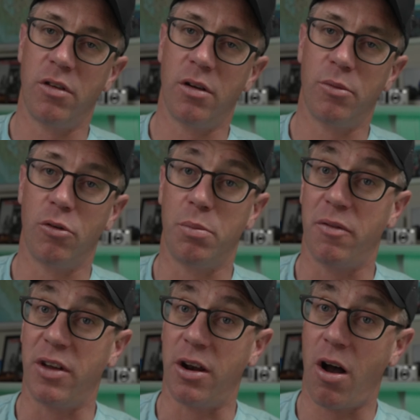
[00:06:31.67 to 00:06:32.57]
in them to
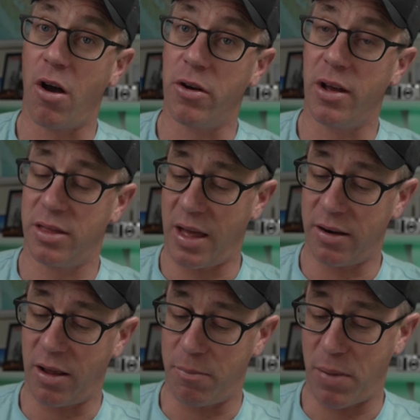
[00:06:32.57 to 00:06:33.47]
prevent odor,
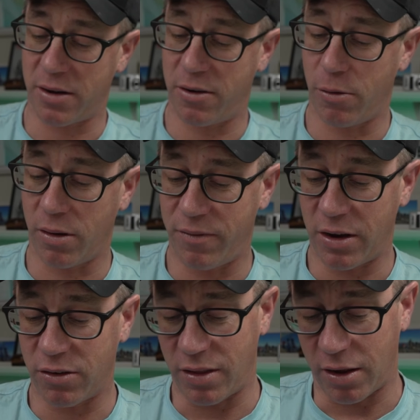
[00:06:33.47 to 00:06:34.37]
that and bacterial
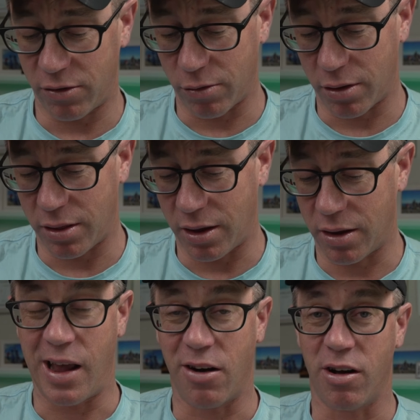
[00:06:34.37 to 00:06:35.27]
infection, that sort of thing.
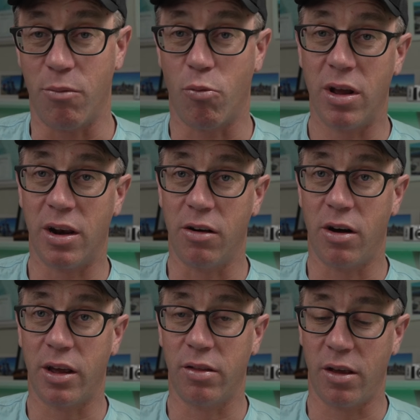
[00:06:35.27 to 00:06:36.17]
And I'm really
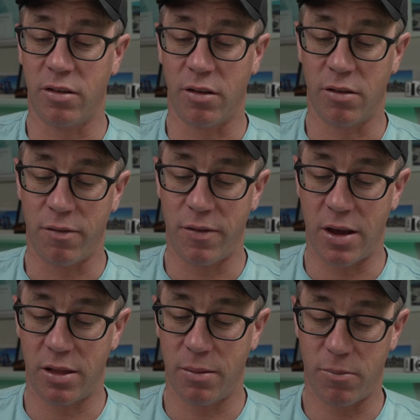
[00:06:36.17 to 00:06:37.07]
liking these since I
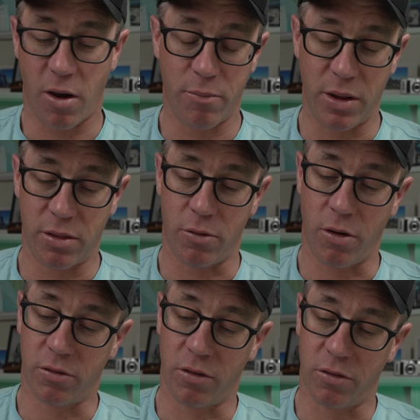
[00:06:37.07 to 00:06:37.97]
found them. I've been through
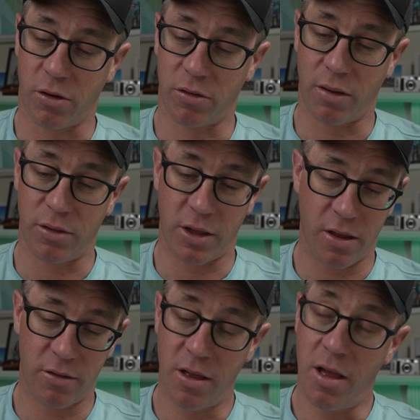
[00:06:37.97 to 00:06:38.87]
lots of socks over the
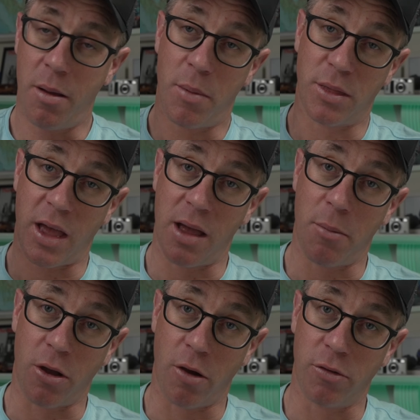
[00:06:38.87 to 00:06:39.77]
years, but they are
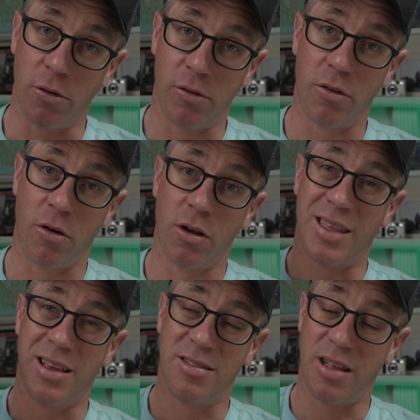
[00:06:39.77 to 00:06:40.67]
my go-to sock
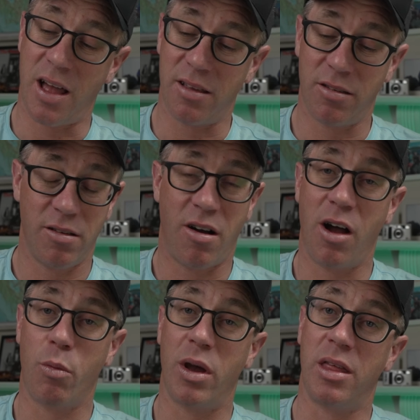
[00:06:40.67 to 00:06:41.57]
these days.
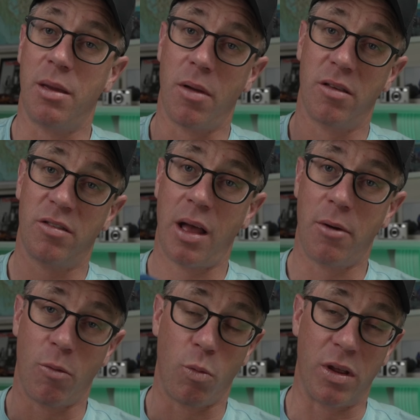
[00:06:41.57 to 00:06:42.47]
I wear them
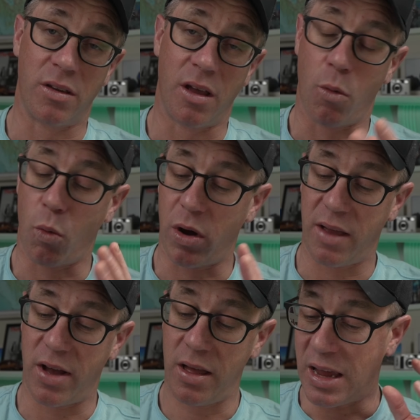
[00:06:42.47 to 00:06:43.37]
summer, winter,
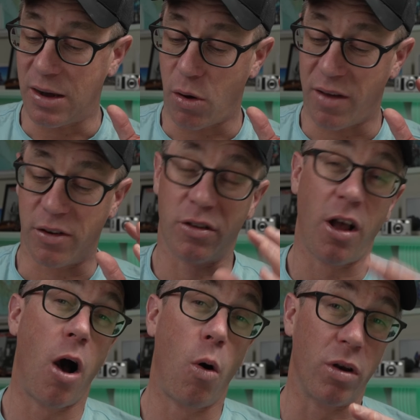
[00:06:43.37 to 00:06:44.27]
whatever. If it's
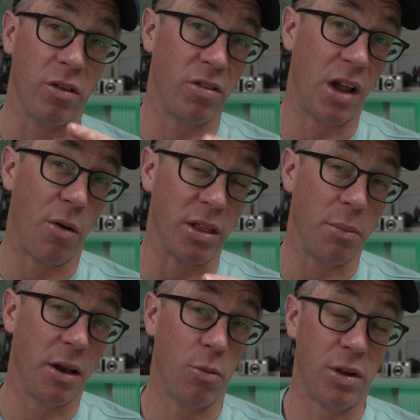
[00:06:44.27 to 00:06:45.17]
cold and snowy in the
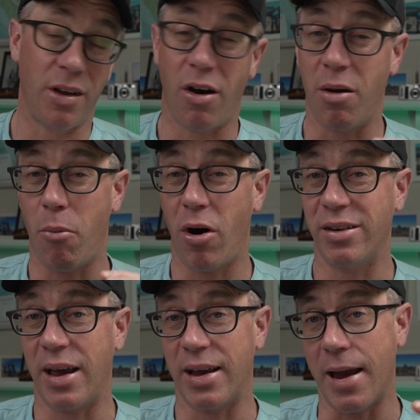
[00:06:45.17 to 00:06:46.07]
middle of winter, I might
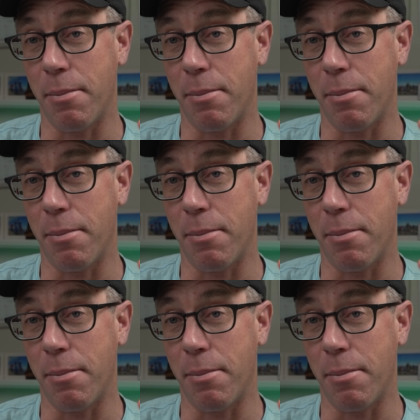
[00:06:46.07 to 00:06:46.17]
take a